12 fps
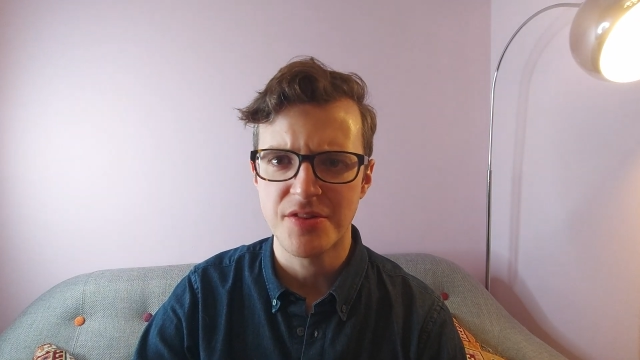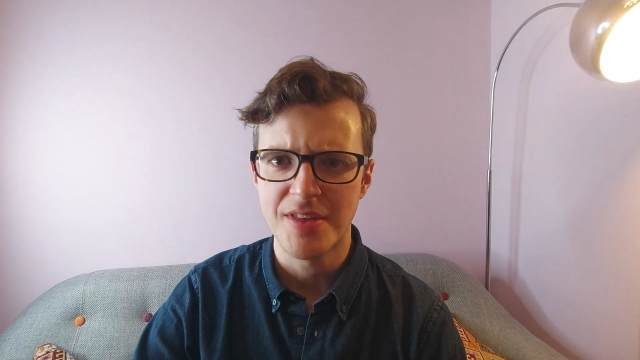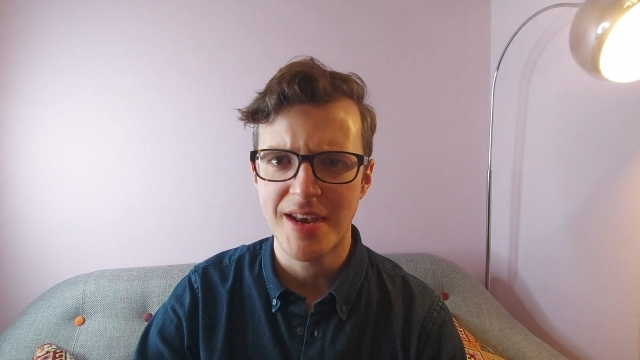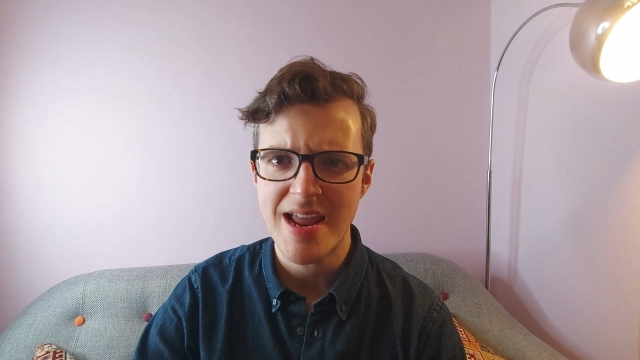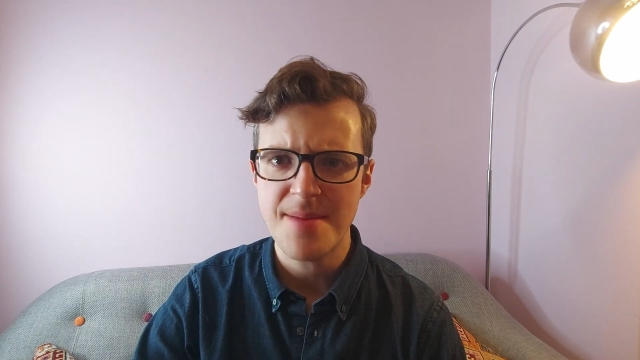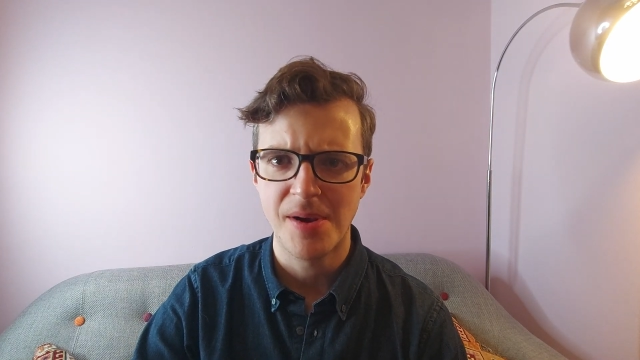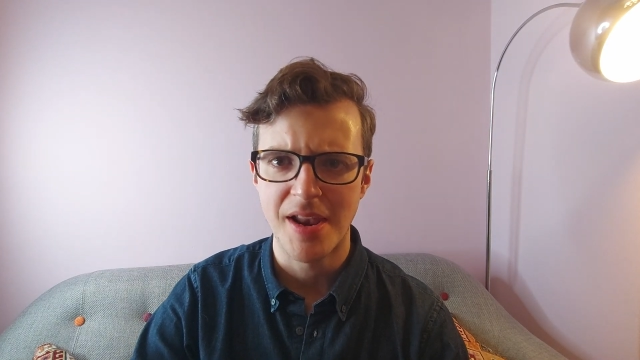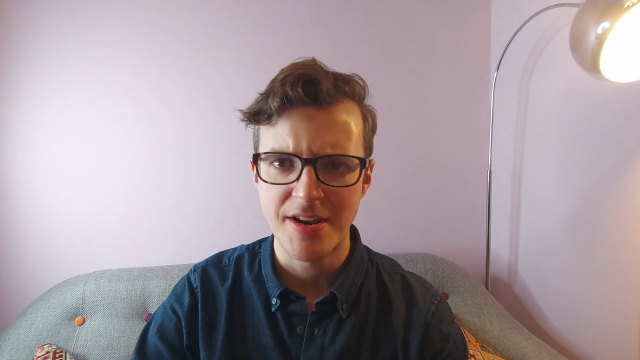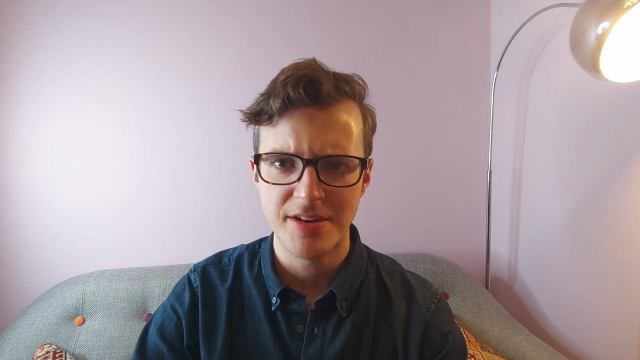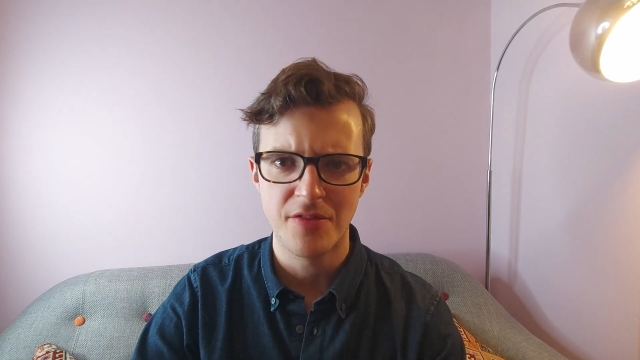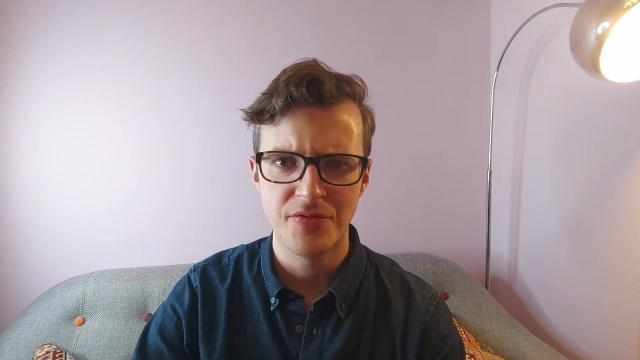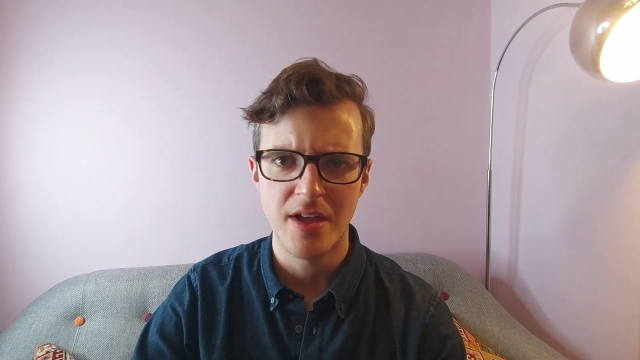on the label
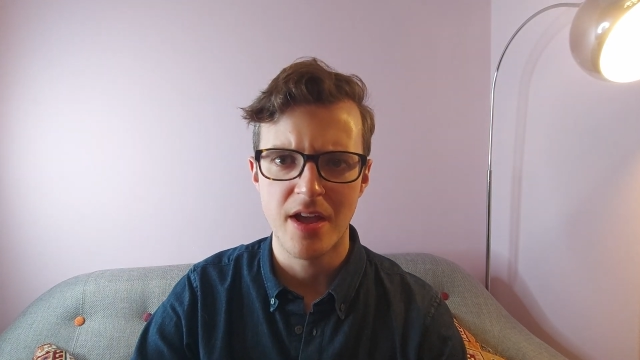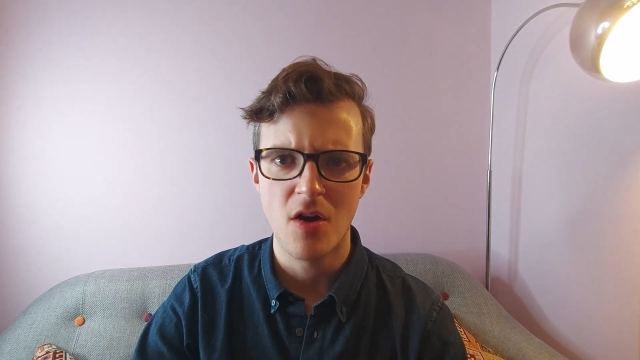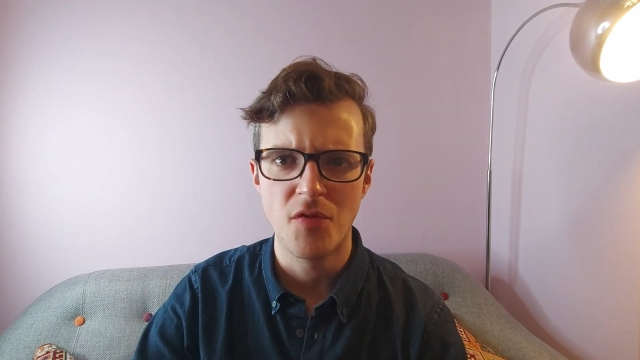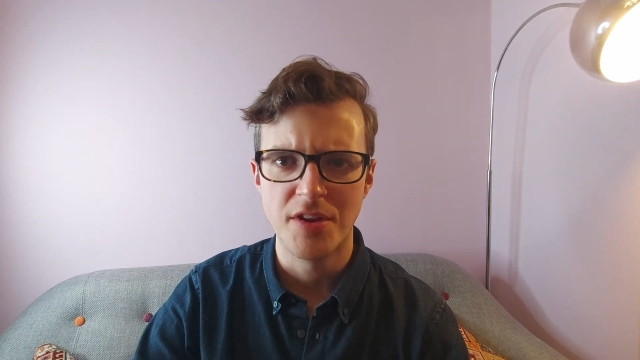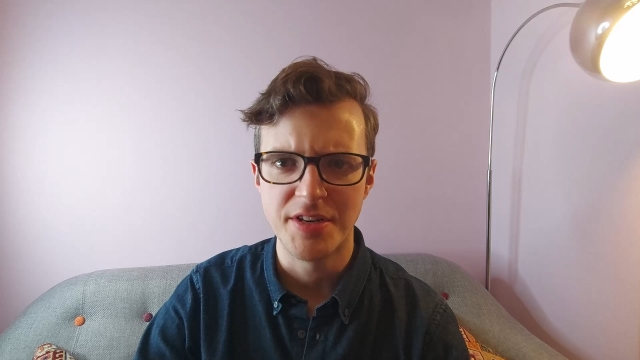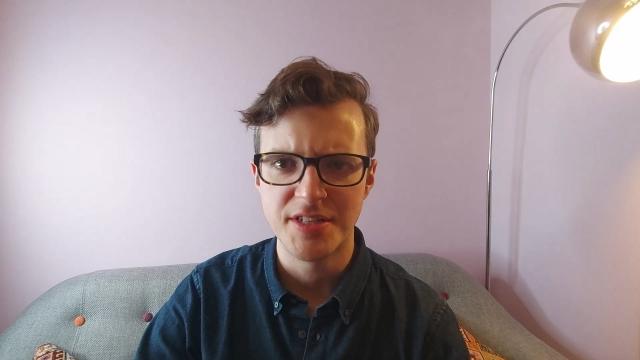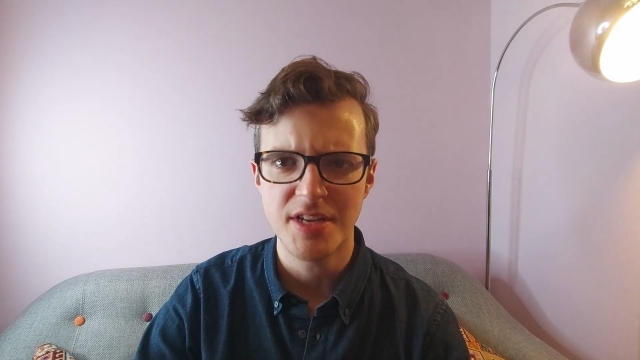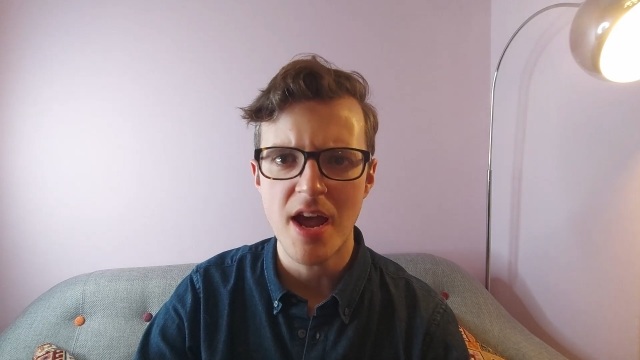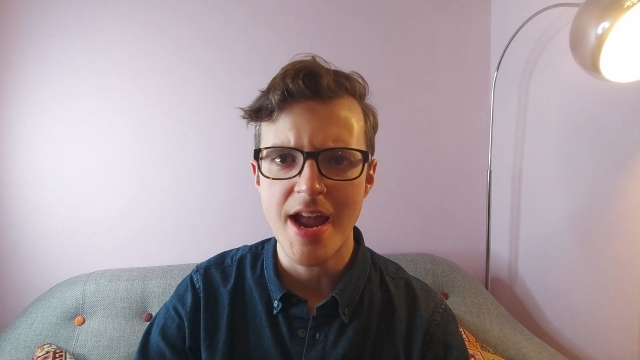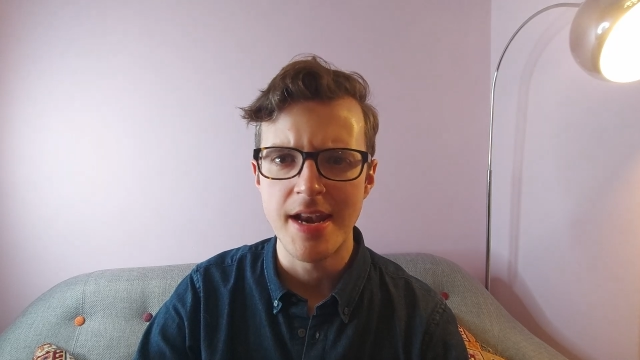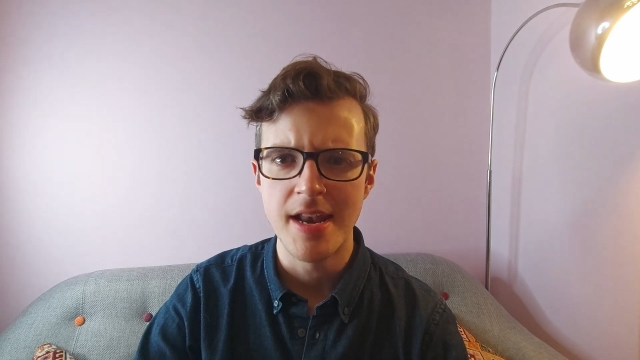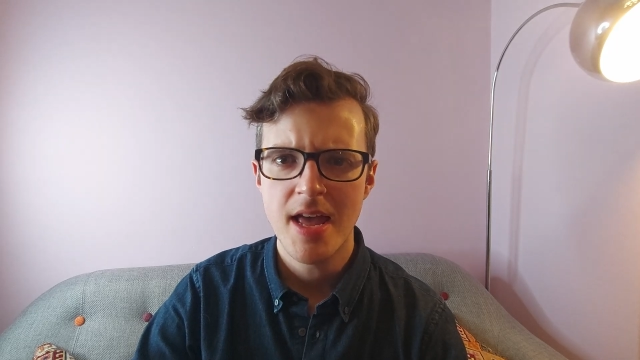and on the
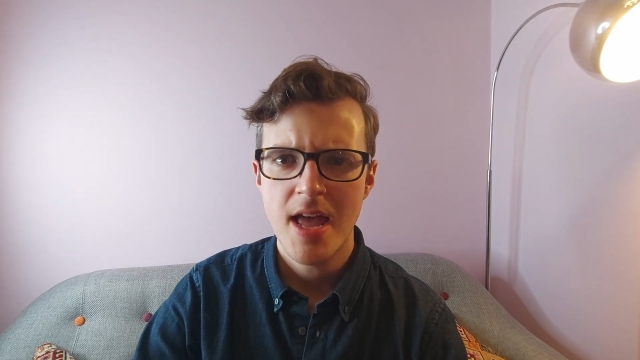design,